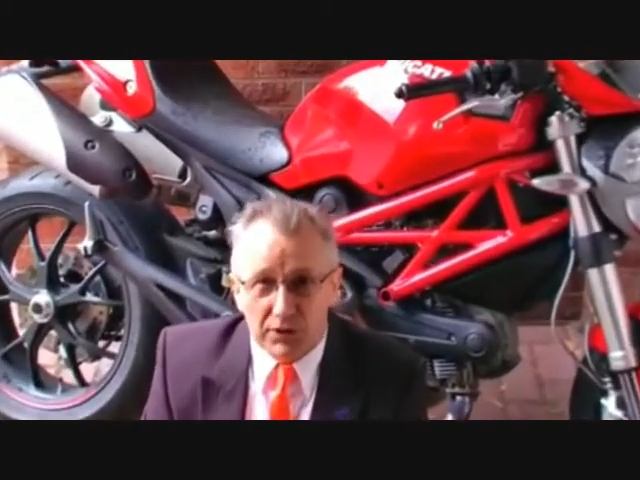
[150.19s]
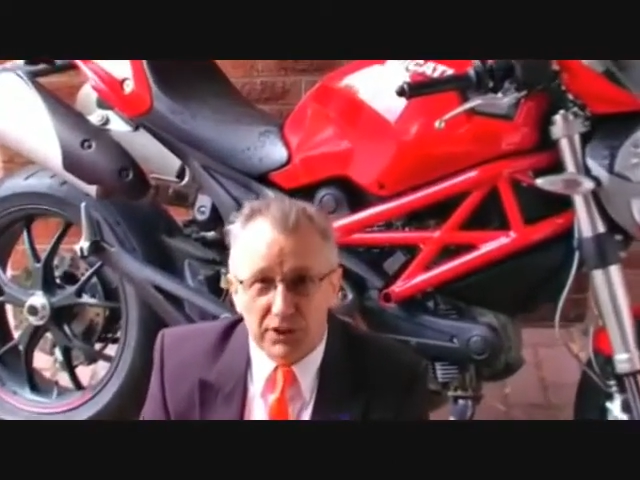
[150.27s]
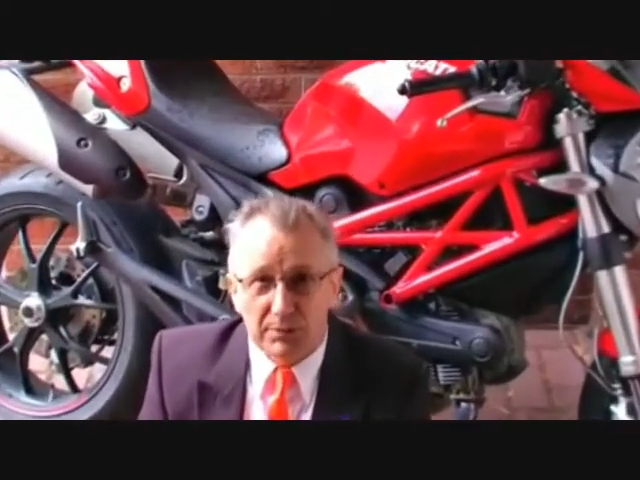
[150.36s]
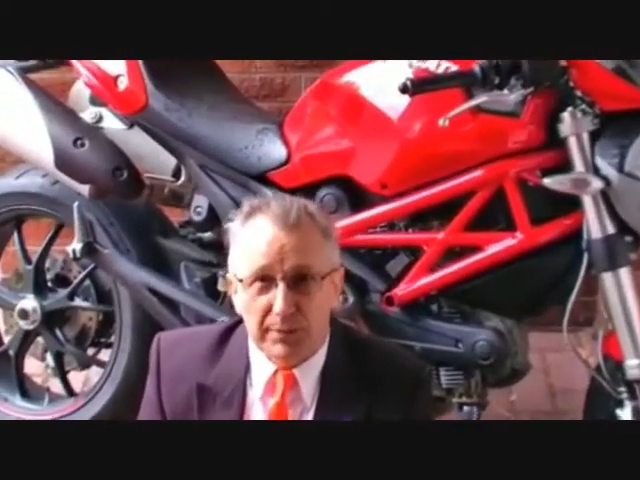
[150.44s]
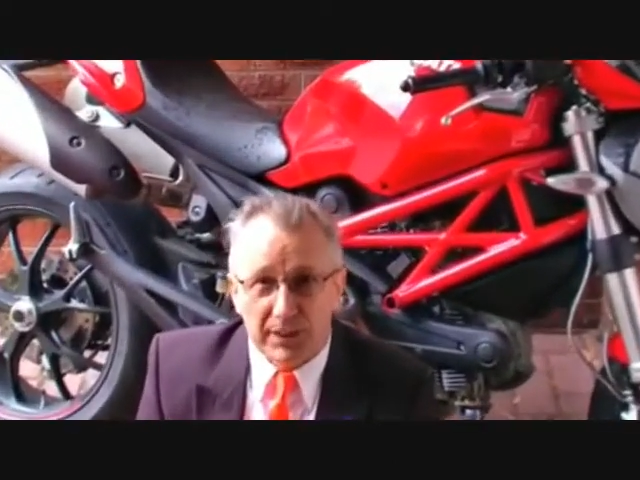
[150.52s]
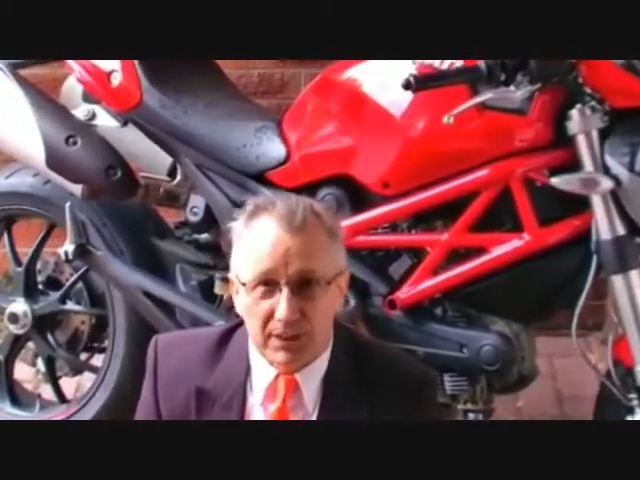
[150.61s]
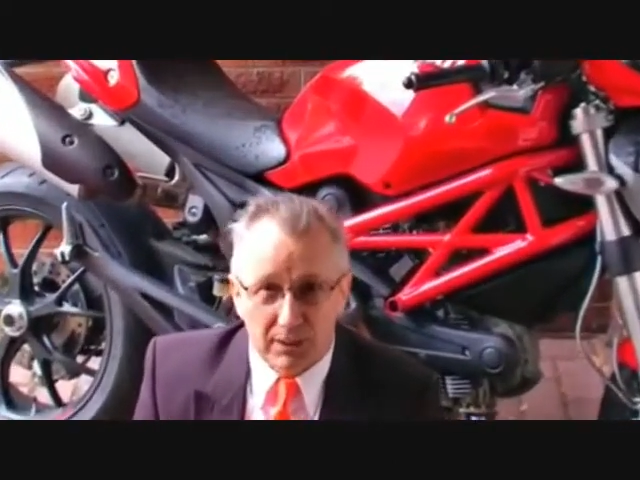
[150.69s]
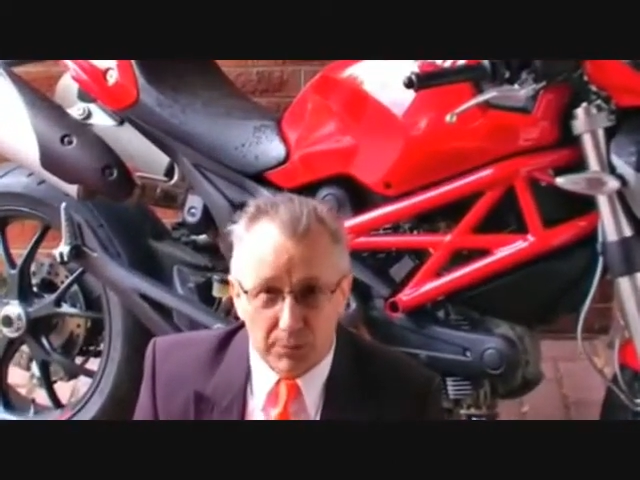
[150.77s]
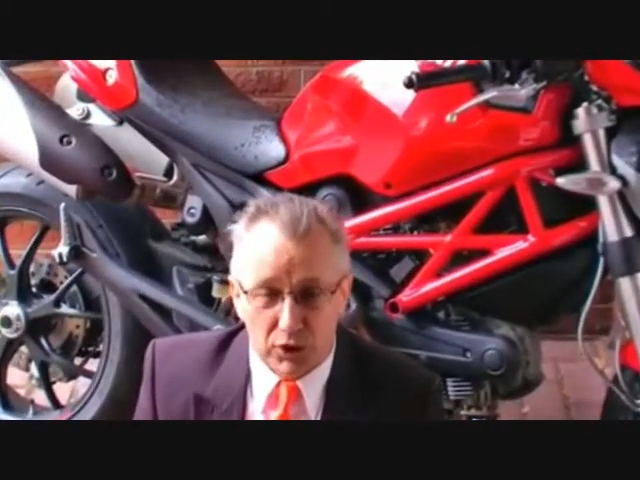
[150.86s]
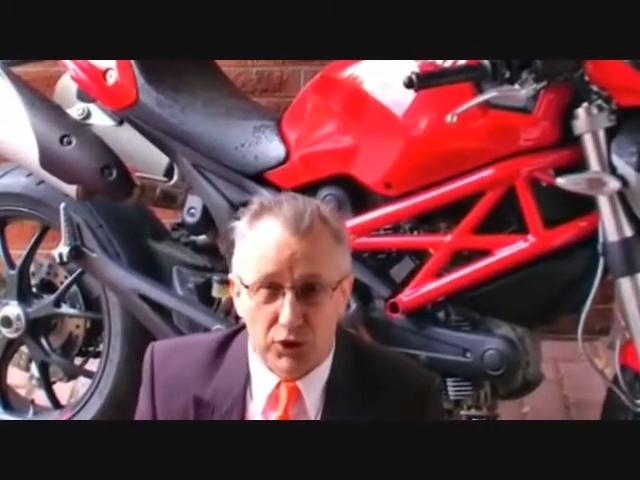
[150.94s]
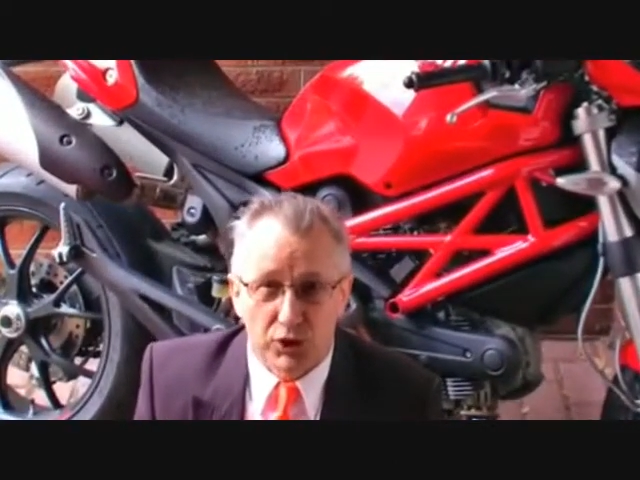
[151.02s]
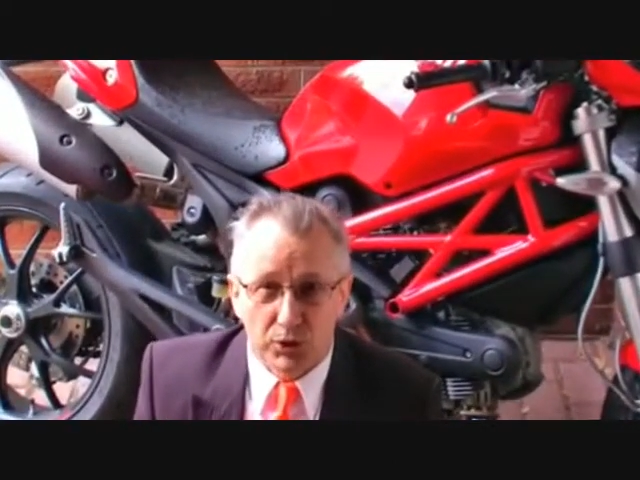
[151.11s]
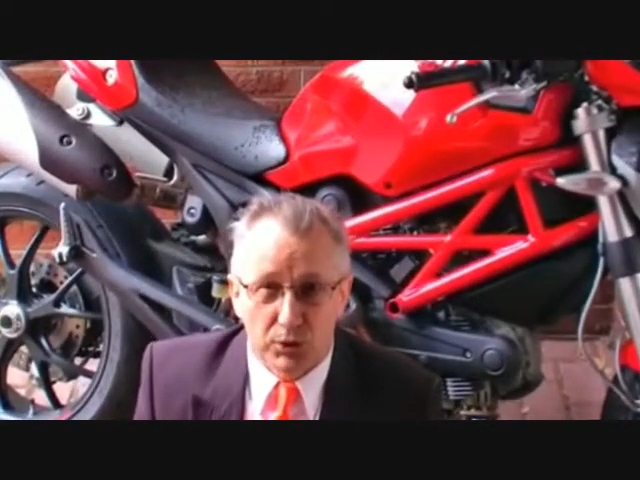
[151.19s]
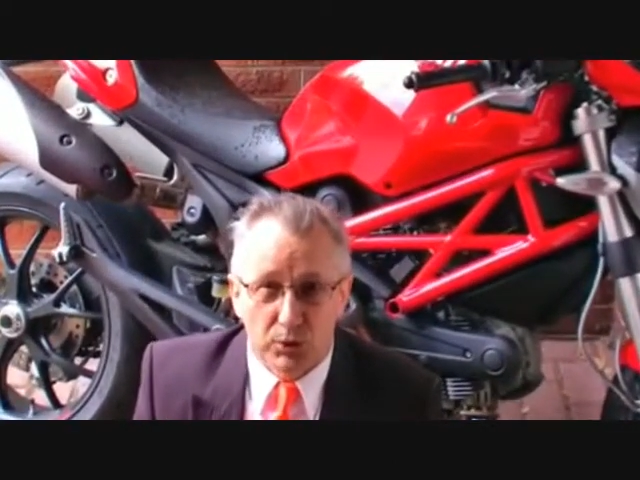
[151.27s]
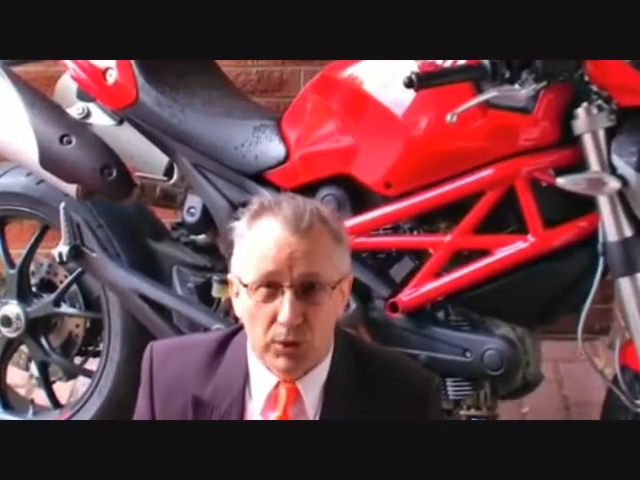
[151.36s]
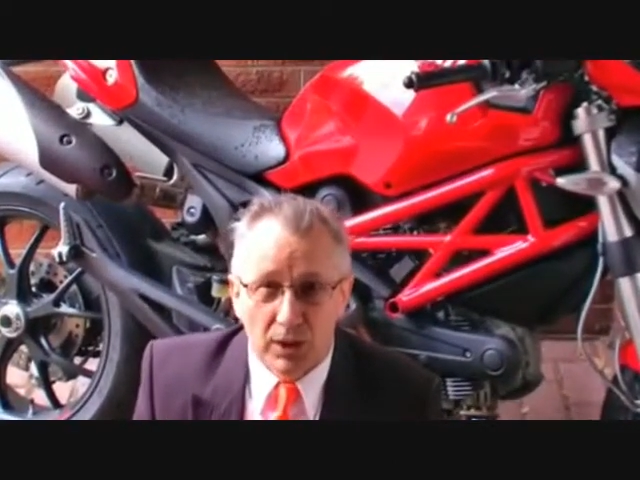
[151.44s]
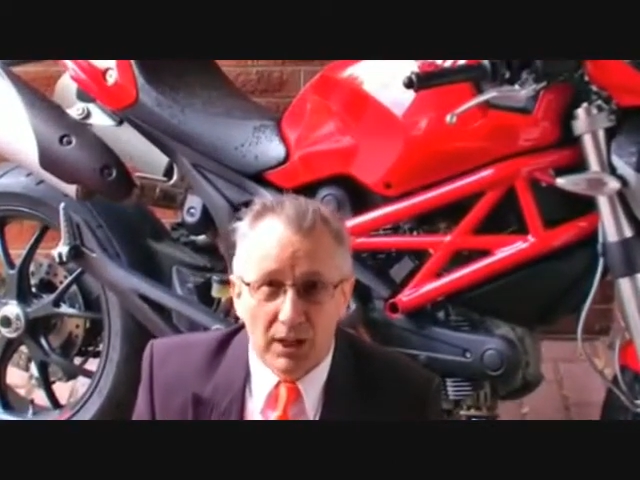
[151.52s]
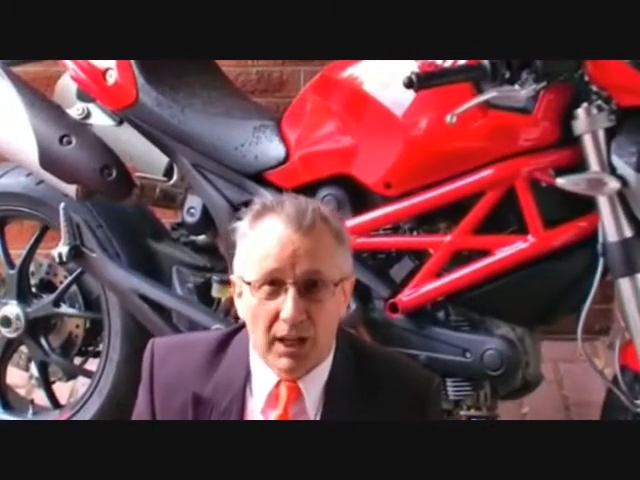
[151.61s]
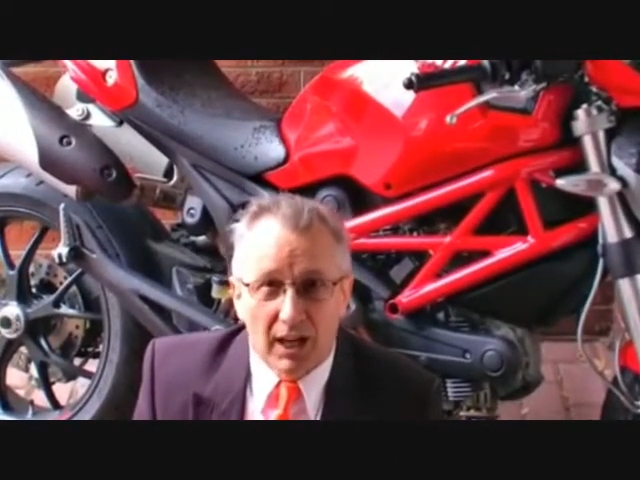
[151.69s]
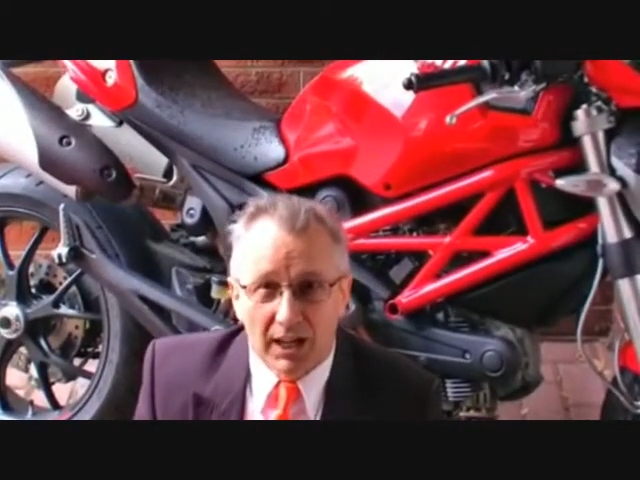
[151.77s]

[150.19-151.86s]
That way, if only 5